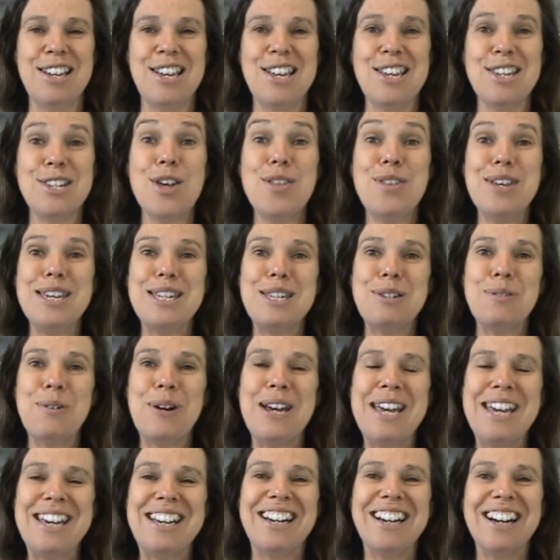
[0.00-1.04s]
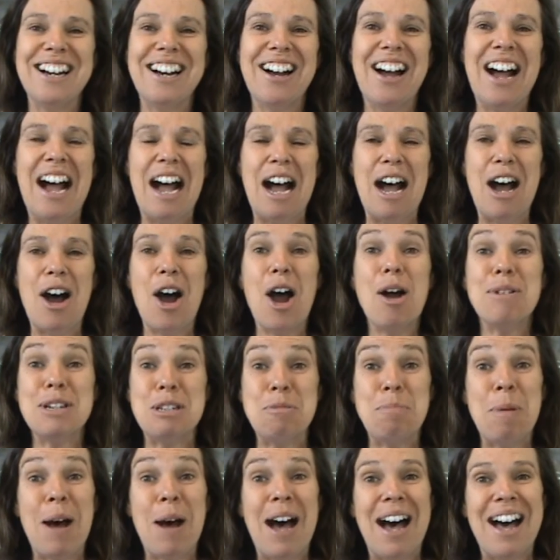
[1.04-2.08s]
So this week I
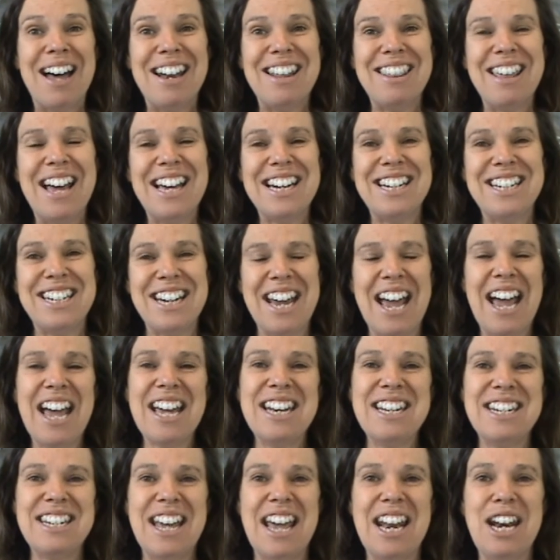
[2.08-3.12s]
was part of that chat